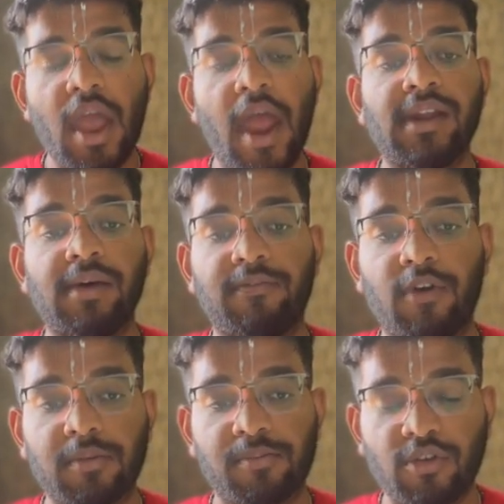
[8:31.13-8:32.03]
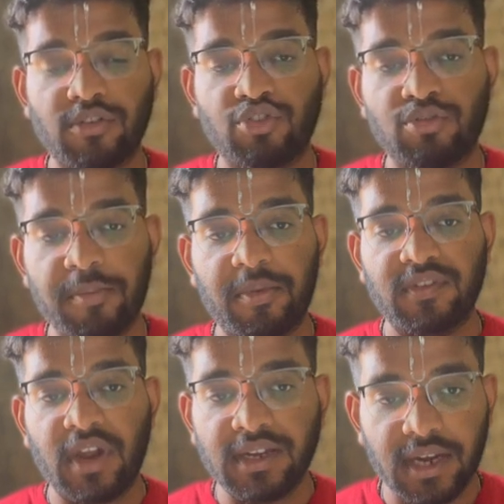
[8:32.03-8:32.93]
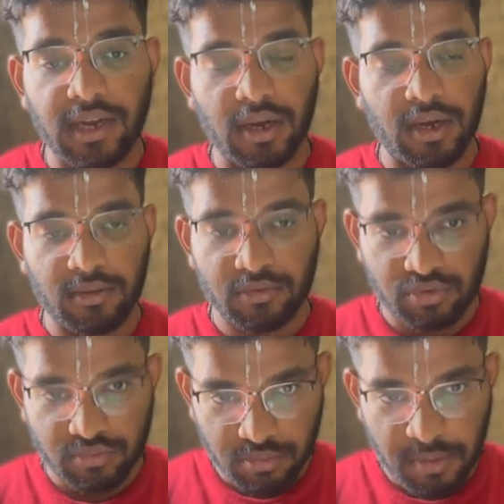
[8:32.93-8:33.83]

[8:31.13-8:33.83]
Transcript: And for a process to be presented to